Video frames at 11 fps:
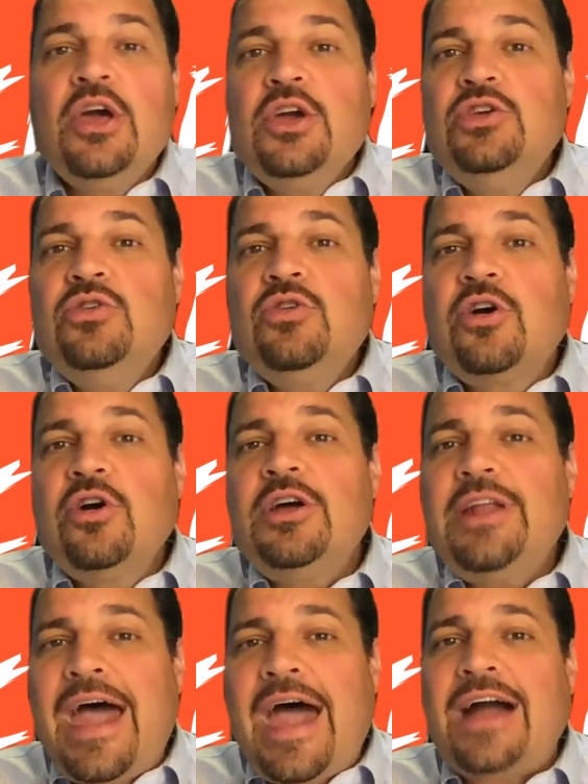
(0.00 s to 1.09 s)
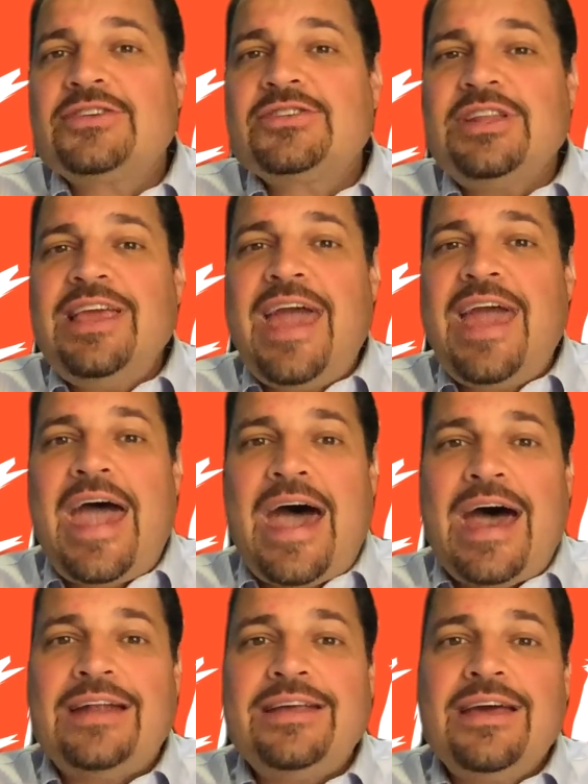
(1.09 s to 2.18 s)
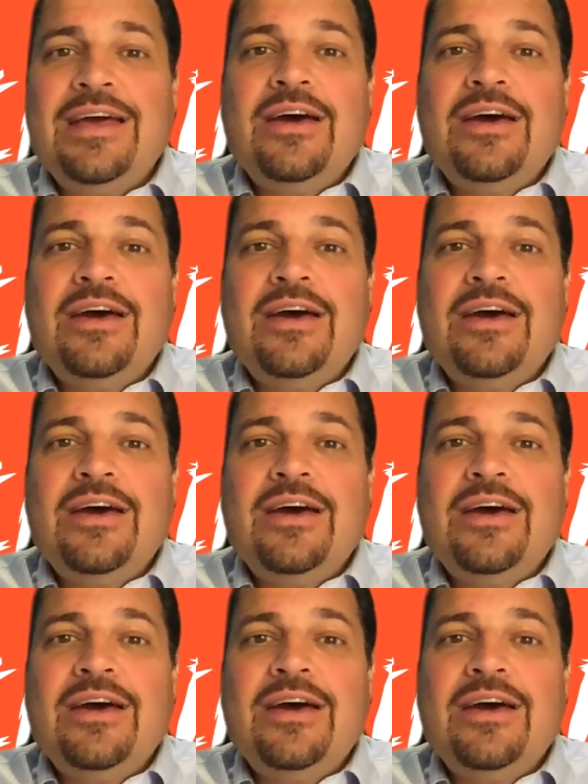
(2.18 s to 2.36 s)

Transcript: you could actually add